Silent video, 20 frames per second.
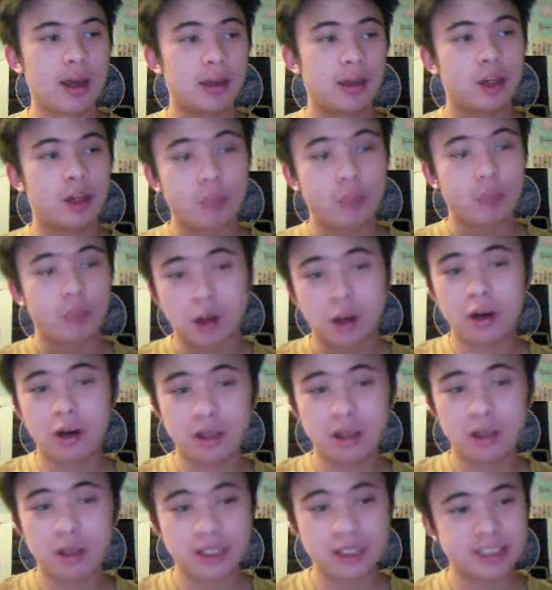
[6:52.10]
you know,
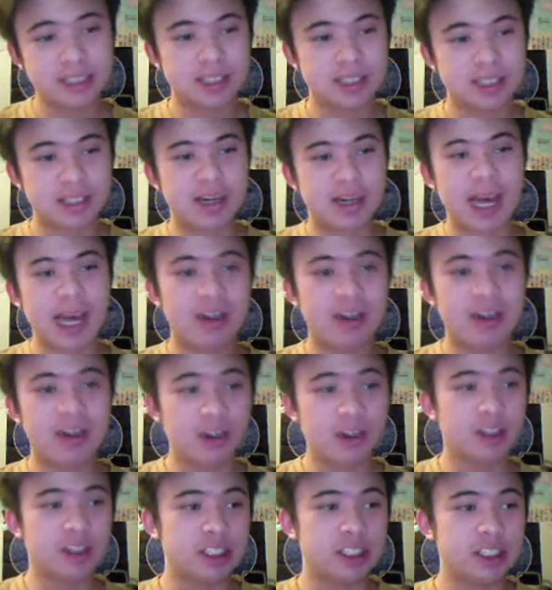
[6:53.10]
Paul is going to have
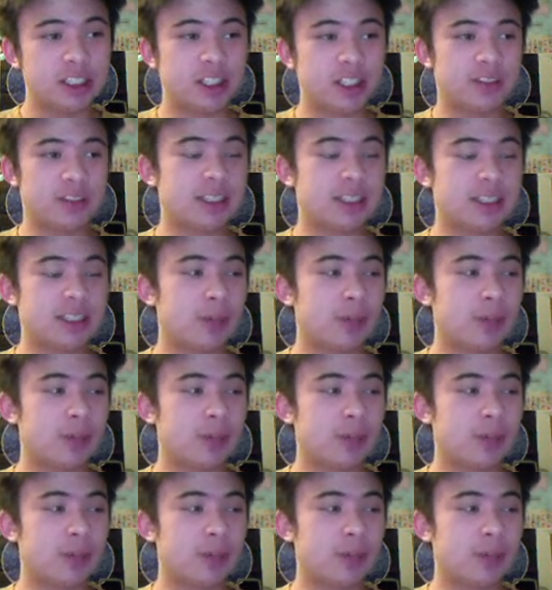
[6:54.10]
a good series.